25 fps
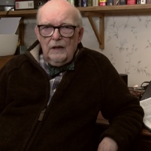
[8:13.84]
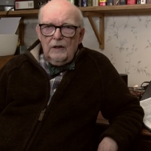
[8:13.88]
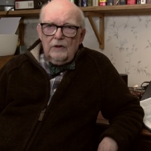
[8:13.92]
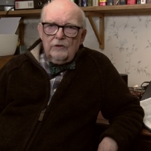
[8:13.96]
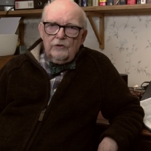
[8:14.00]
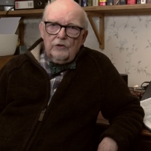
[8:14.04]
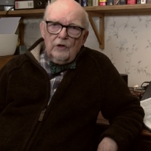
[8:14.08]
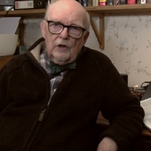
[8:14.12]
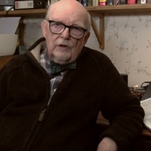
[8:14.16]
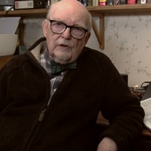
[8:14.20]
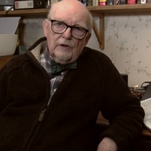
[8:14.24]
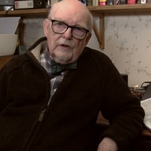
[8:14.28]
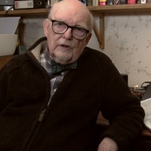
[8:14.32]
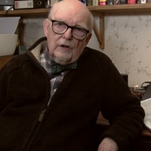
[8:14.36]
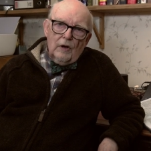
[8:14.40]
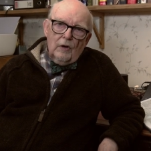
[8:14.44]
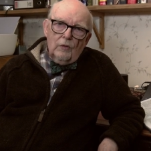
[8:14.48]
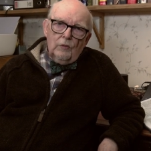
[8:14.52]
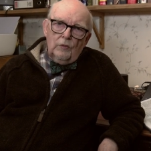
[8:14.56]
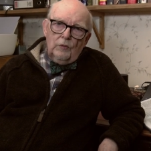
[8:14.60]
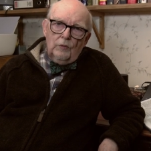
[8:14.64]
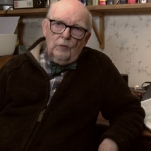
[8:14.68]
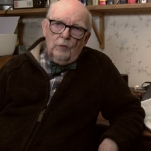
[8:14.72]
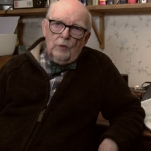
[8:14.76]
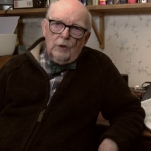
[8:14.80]
John's
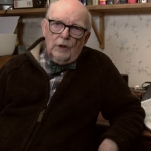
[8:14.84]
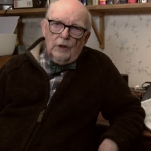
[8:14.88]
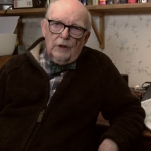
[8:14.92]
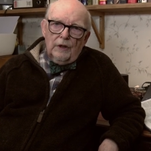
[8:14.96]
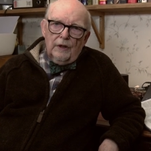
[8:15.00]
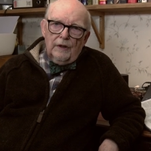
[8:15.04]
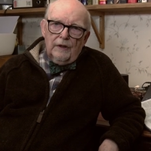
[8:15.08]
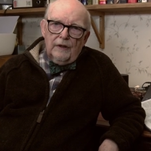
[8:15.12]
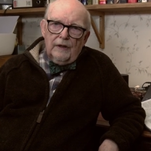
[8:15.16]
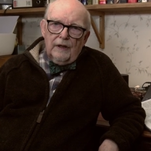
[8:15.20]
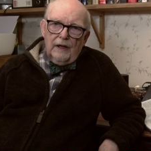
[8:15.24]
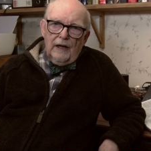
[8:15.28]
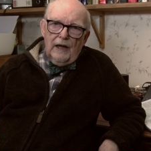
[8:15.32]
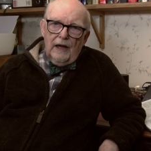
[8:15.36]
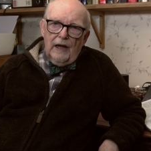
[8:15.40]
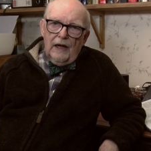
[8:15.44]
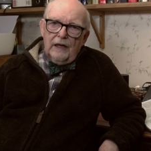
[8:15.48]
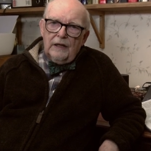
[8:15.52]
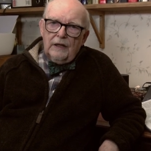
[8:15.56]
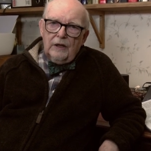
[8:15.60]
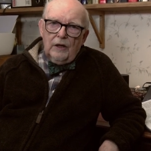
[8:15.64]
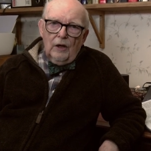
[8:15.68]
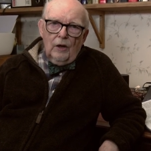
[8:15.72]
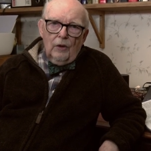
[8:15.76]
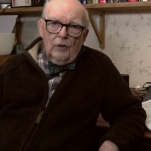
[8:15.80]
own words
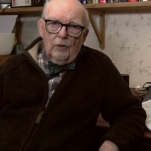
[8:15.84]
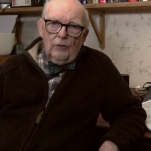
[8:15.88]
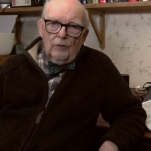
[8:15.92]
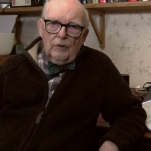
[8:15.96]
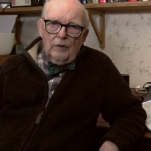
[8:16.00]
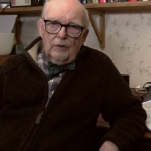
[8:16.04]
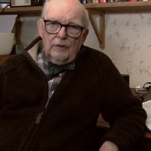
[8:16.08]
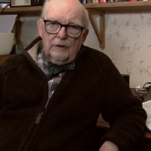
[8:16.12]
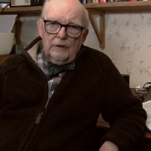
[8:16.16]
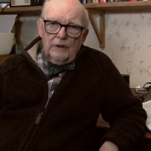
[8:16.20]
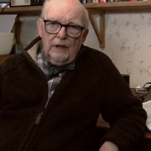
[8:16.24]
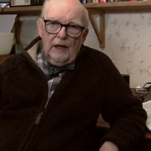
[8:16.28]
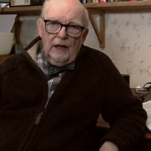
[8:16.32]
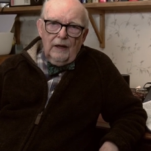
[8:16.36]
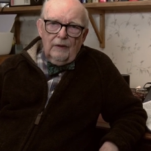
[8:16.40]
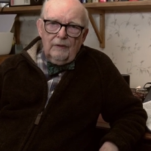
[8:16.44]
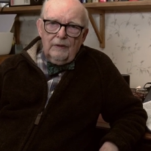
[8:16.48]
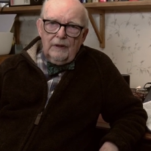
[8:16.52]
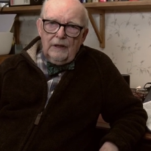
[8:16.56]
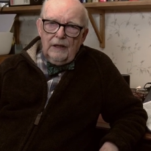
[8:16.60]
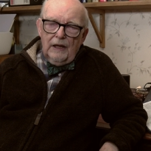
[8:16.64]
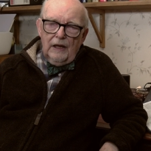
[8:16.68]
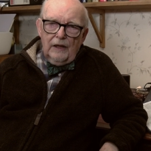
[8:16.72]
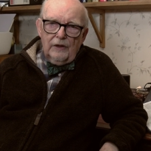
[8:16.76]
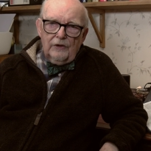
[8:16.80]
echo down
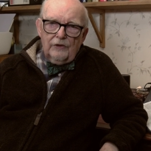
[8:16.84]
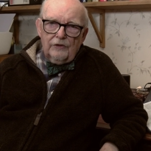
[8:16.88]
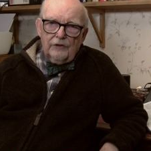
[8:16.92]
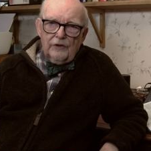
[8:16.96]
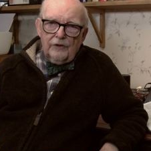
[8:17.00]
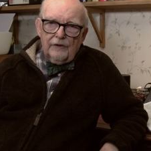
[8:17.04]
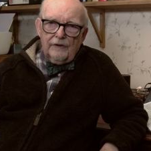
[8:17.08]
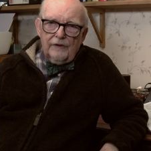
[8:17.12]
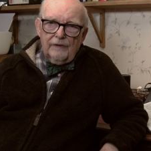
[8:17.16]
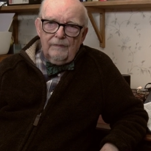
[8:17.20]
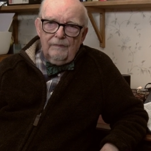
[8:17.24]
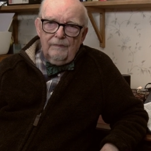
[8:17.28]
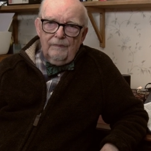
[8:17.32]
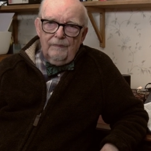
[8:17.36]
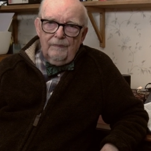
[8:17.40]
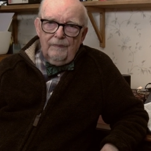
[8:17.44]
the ages.